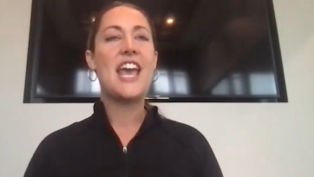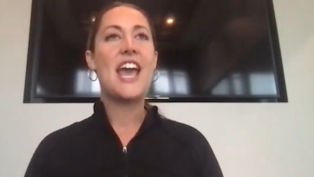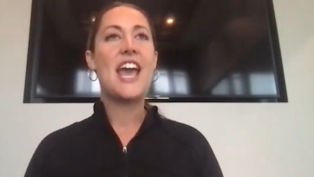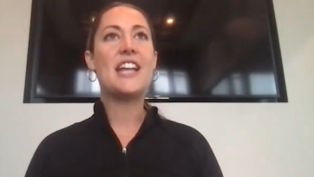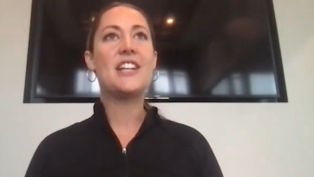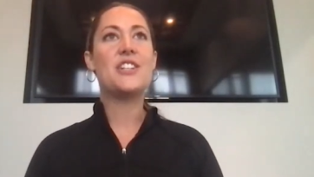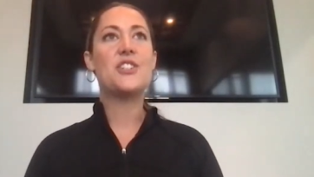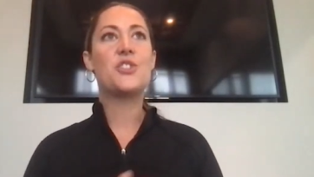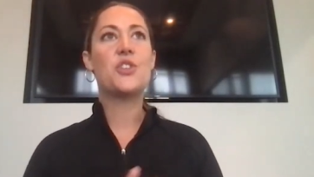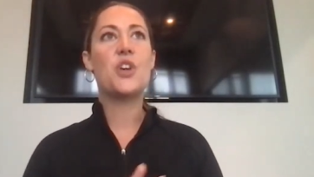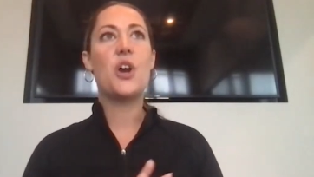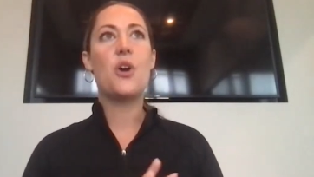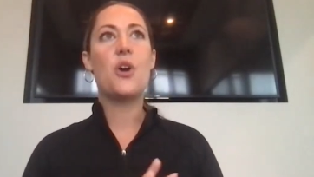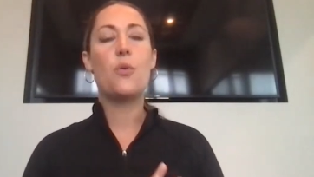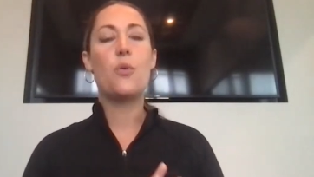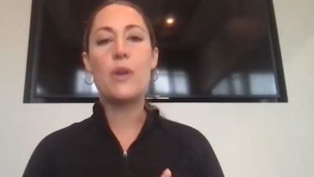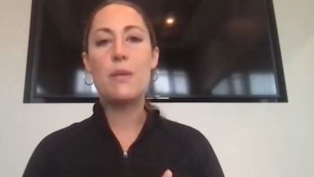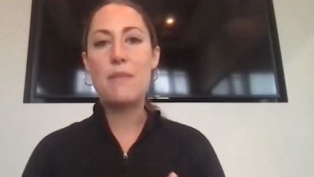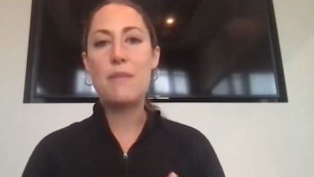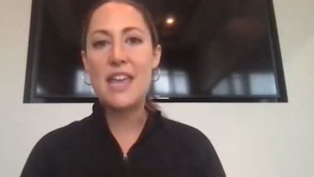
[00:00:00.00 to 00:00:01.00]
And so
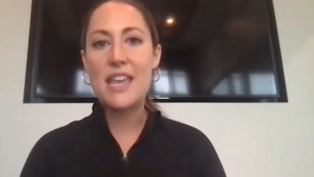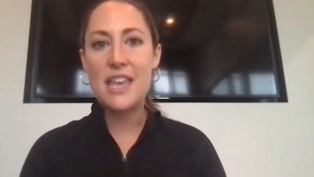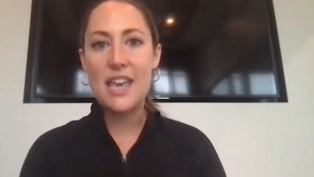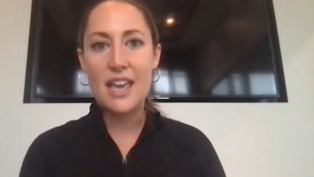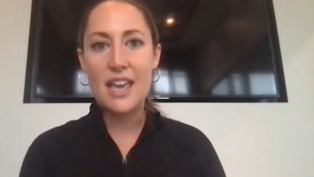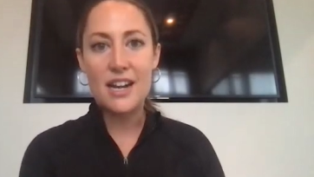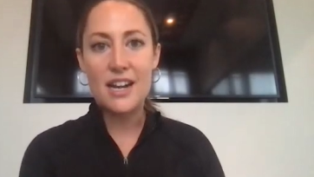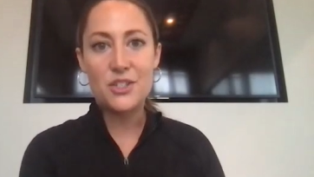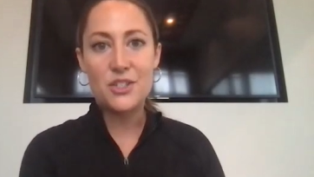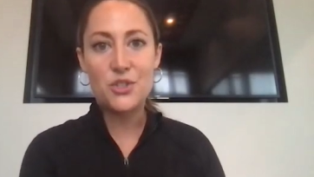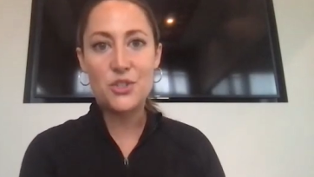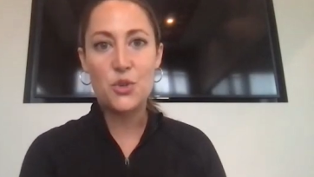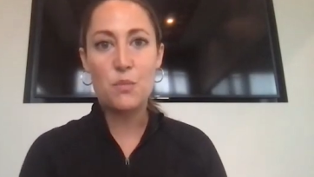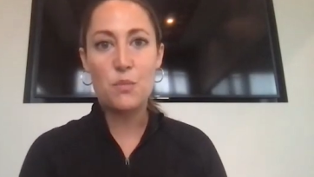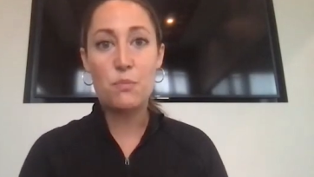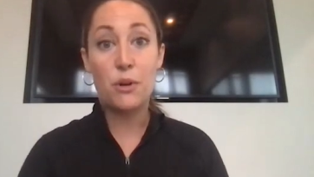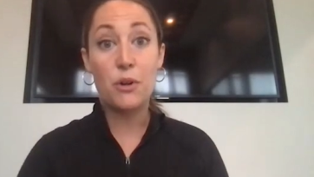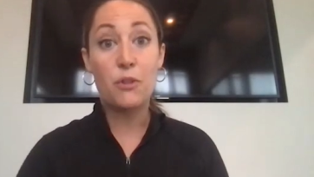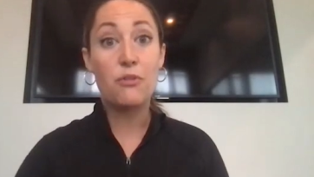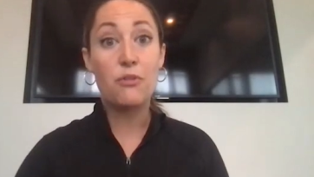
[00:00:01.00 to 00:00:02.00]
we make it a
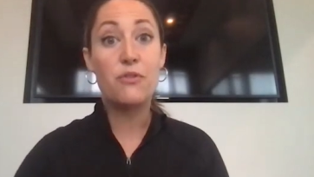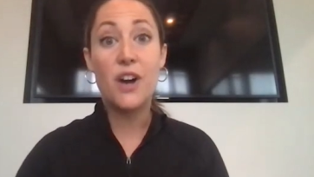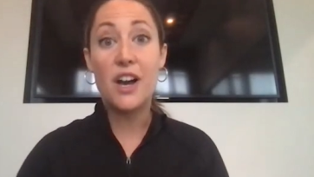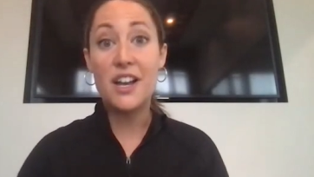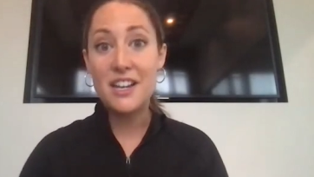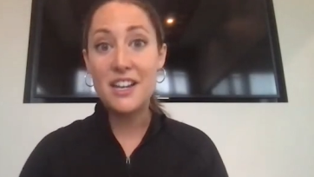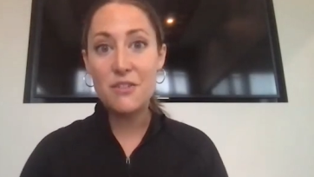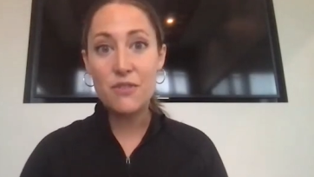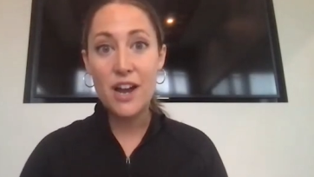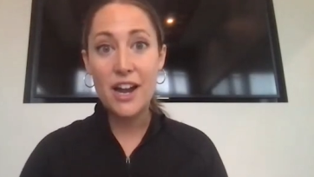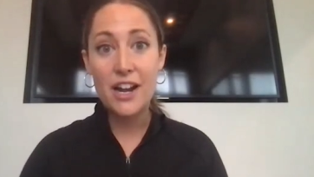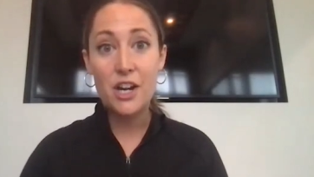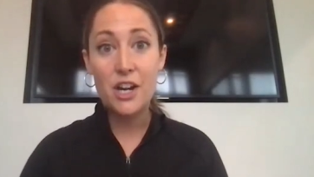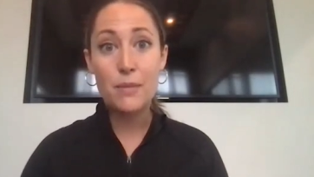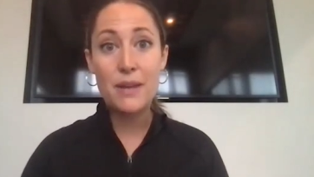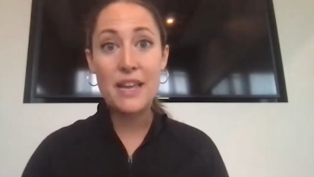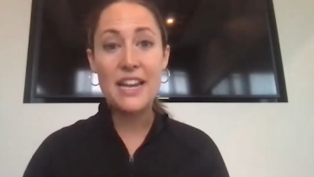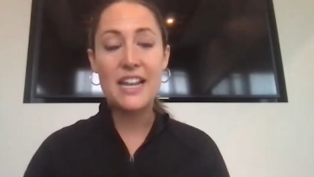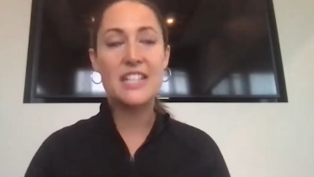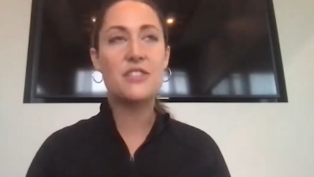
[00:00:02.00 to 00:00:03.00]
super fun
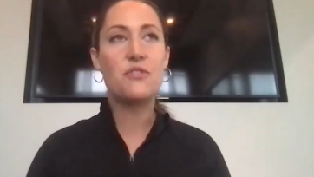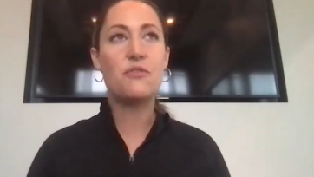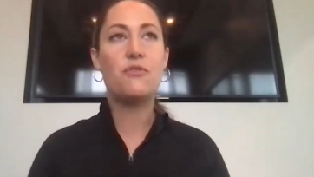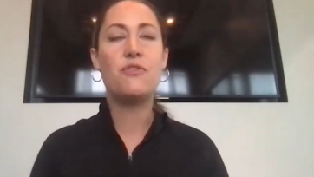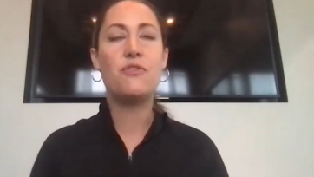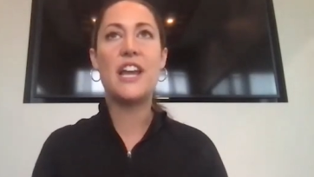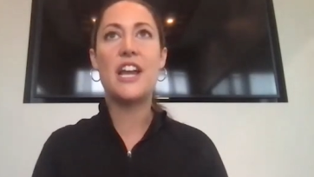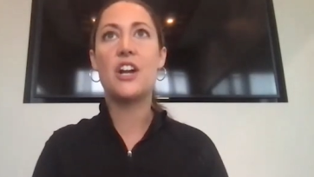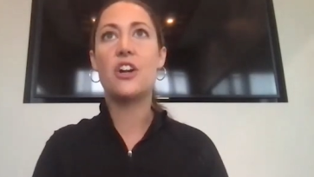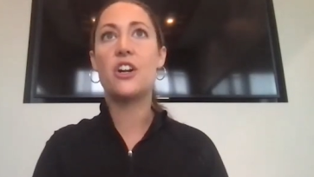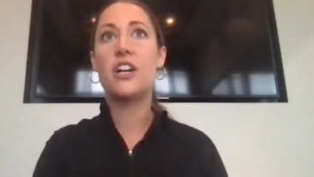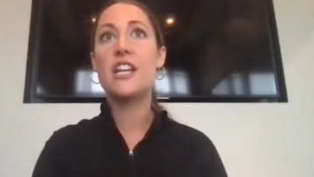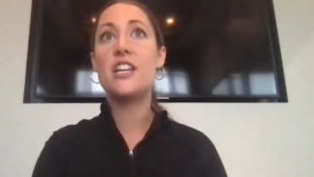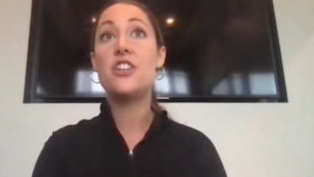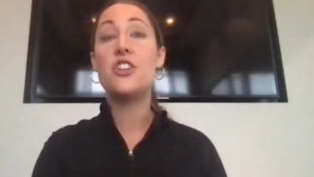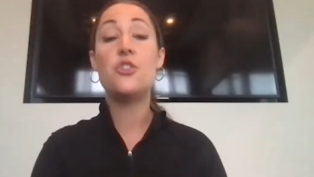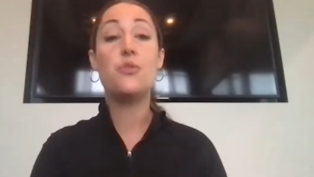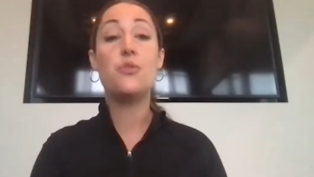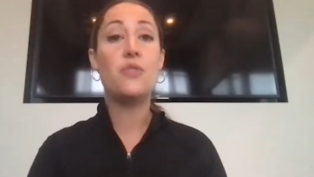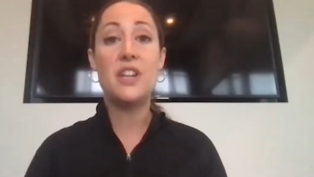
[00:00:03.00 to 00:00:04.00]
environment. It's very
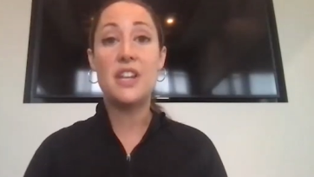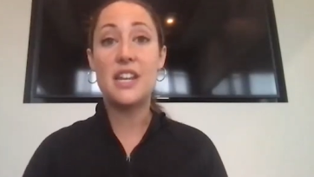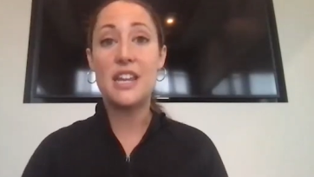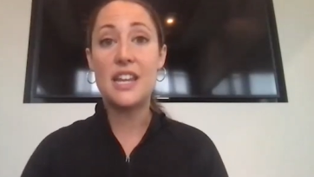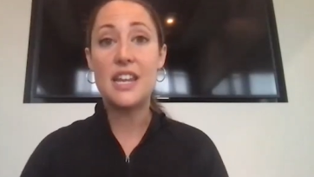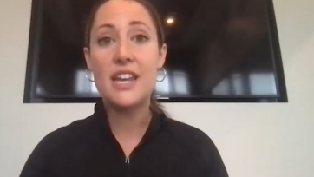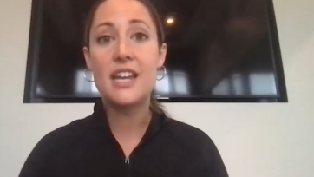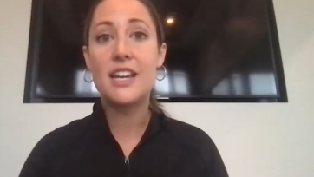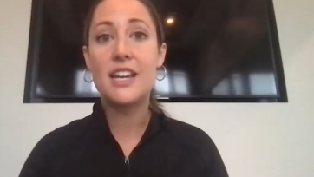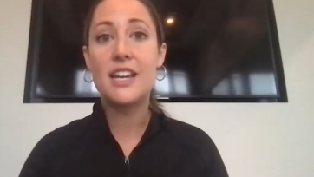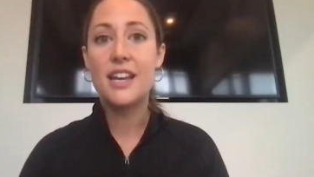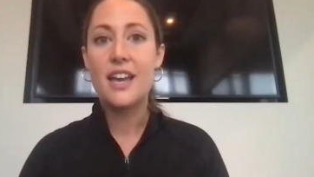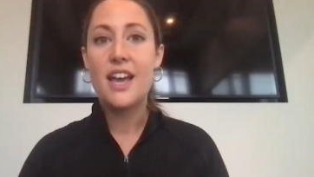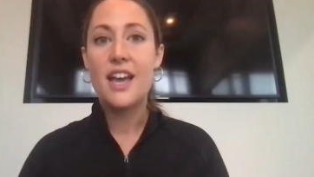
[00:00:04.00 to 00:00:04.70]
unique.